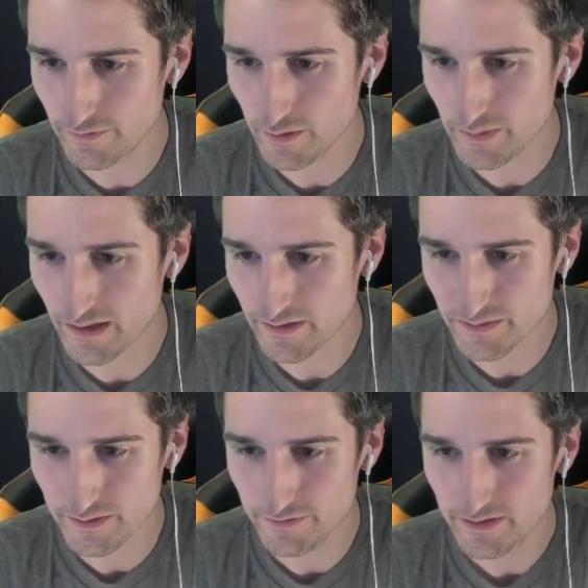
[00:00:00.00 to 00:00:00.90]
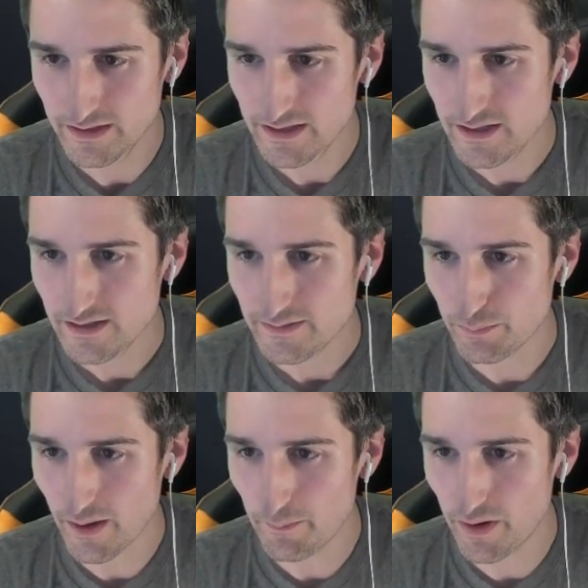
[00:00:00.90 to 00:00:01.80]
for me not to have.
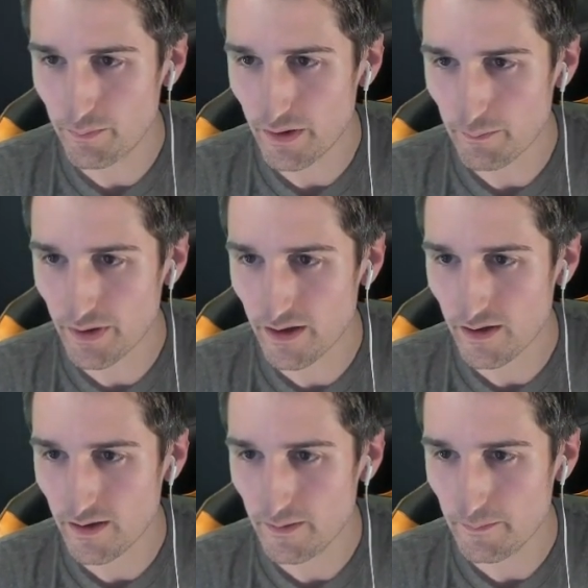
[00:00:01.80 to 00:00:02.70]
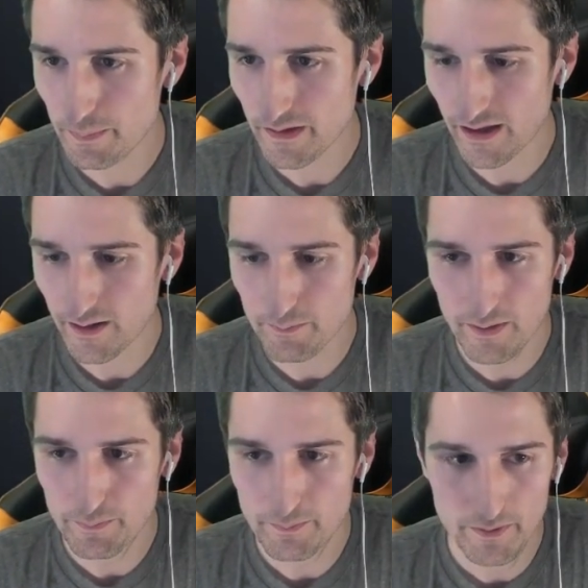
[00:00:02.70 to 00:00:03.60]
Bum, bum, bum, bum, and
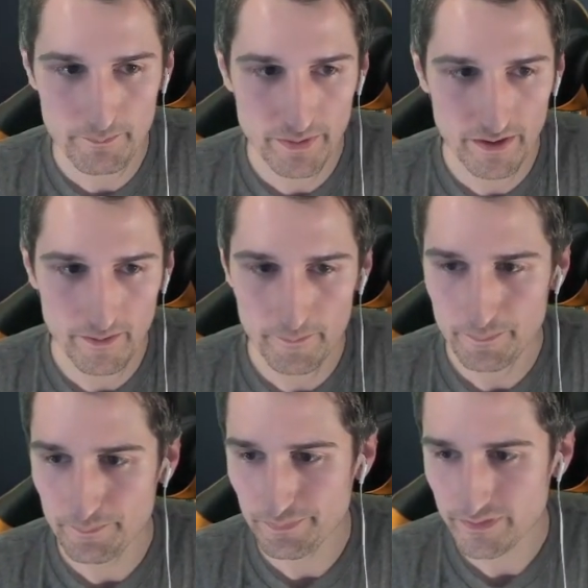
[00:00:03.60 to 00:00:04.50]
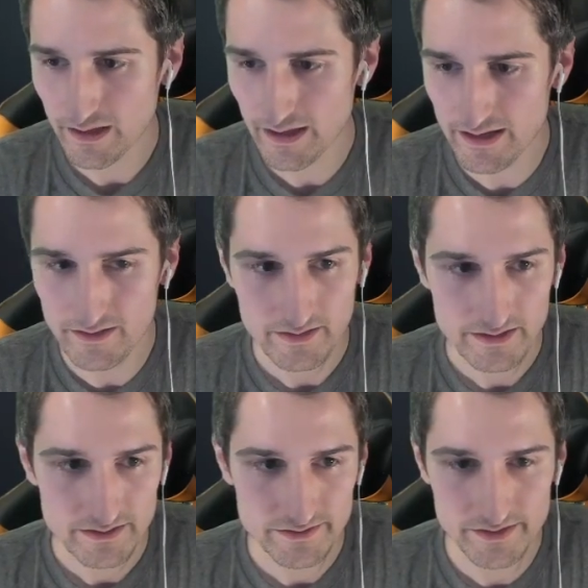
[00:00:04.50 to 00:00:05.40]
bum, bum, bum, bum. 8,
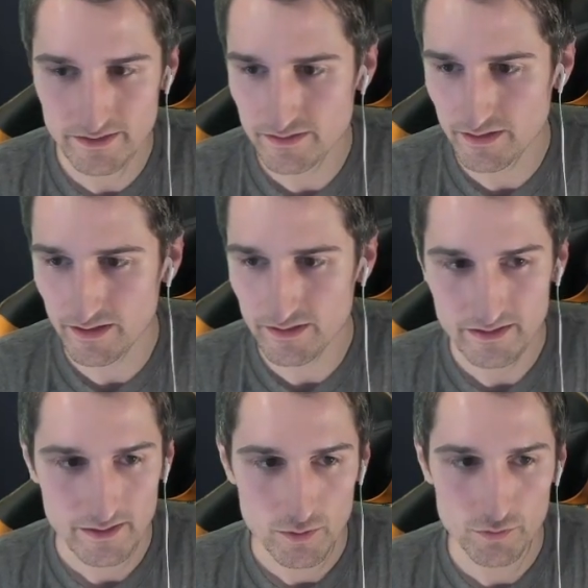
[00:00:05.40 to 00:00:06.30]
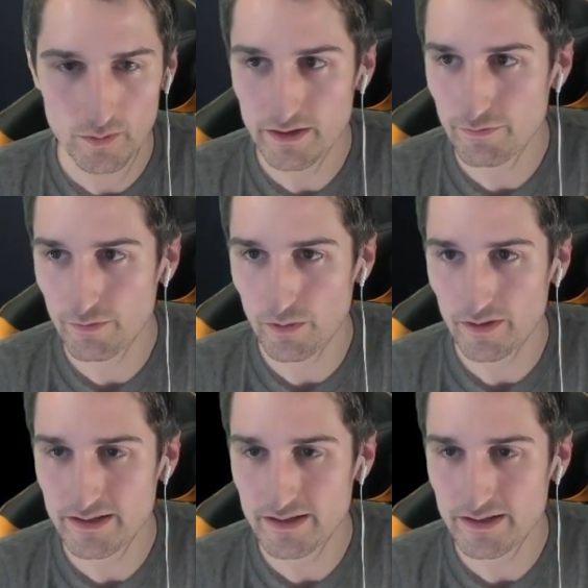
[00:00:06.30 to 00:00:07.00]
16, 24.